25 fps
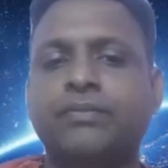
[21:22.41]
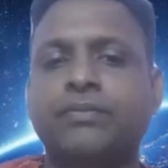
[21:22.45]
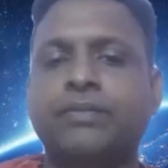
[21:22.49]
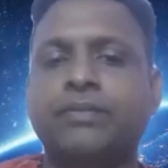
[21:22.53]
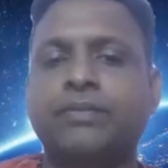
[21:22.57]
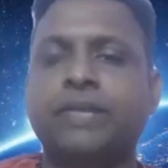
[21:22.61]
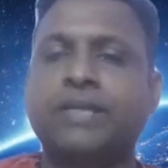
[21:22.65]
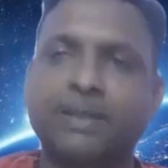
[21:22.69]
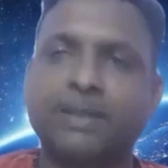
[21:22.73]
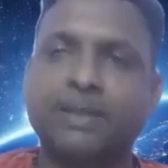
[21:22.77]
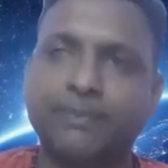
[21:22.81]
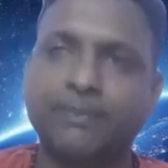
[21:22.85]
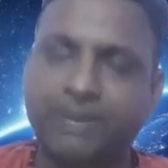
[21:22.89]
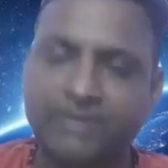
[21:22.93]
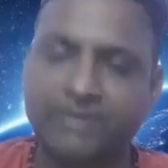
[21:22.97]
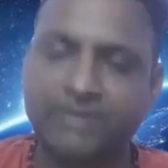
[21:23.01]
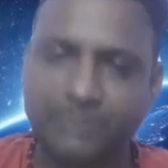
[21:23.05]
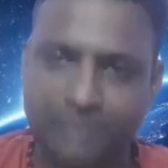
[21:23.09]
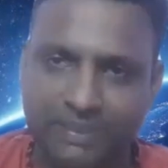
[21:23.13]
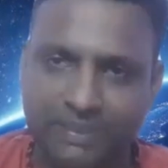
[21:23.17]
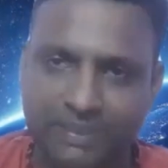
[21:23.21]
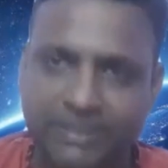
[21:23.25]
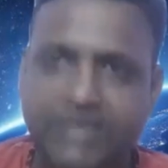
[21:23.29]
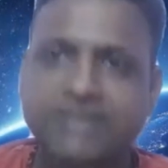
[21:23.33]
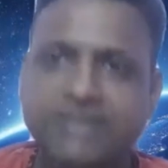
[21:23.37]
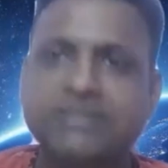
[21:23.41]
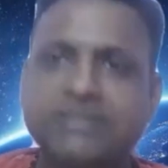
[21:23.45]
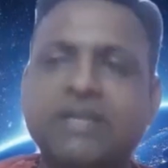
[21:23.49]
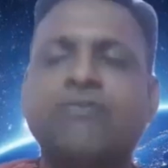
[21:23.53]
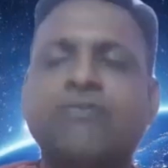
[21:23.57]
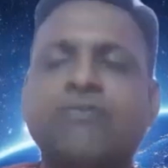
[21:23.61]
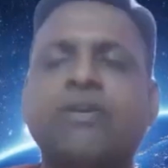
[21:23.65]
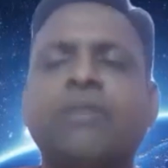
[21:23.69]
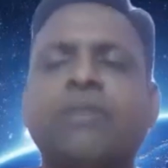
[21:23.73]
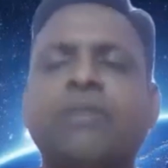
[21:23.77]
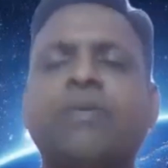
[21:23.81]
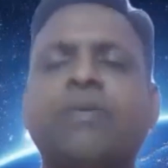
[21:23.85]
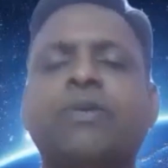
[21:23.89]
But sometimes mother
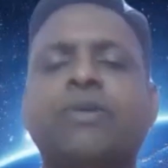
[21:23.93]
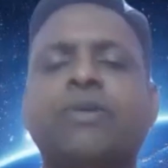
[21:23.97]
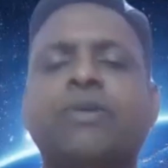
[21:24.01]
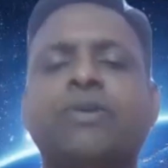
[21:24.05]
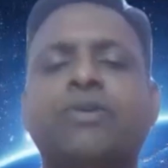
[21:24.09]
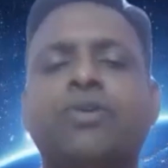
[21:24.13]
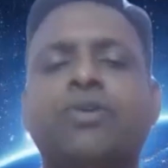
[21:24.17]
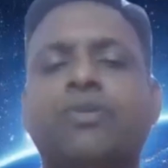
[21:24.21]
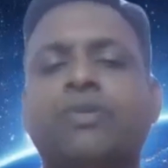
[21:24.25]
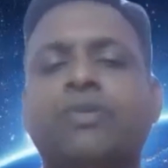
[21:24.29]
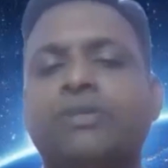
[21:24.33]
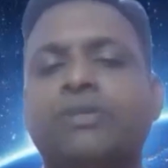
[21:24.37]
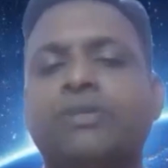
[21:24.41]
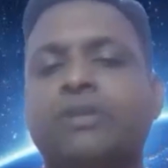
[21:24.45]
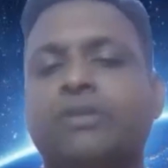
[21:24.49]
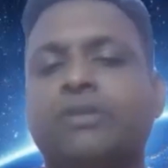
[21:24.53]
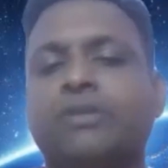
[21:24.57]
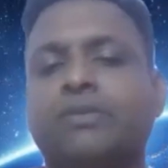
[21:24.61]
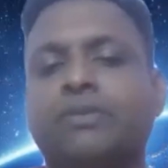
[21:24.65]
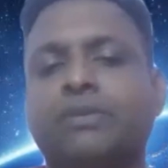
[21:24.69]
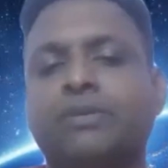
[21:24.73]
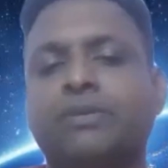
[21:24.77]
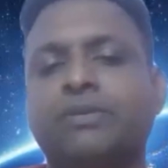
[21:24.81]
itself will be into a government job.